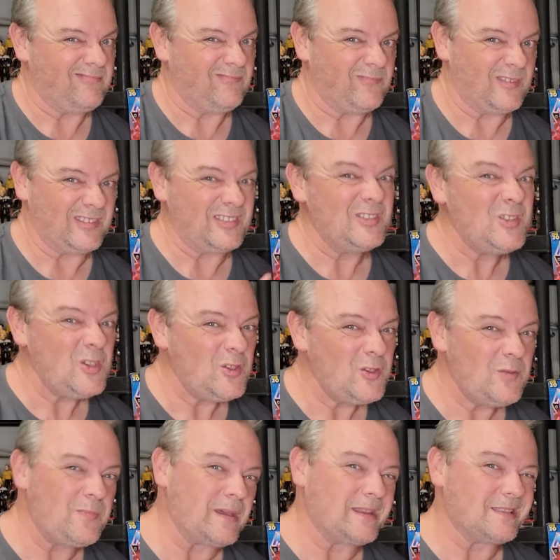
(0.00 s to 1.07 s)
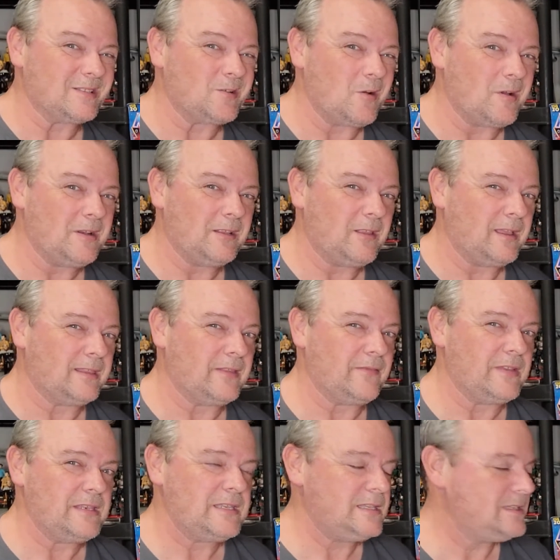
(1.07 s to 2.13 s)
well, it's new, but it's kind of like the
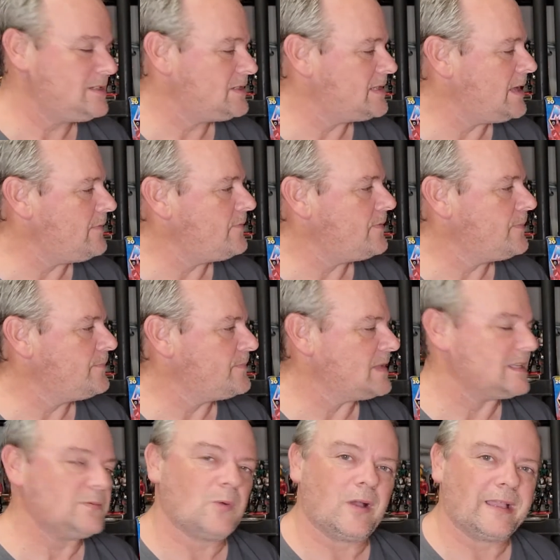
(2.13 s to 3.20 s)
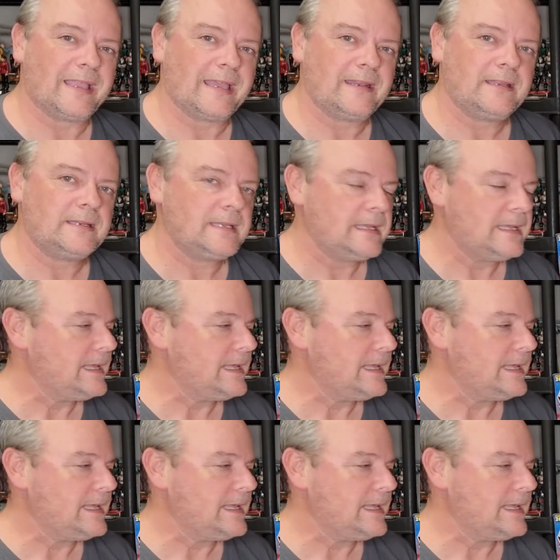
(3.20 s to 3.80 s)
vintage stuff. That's why I get it.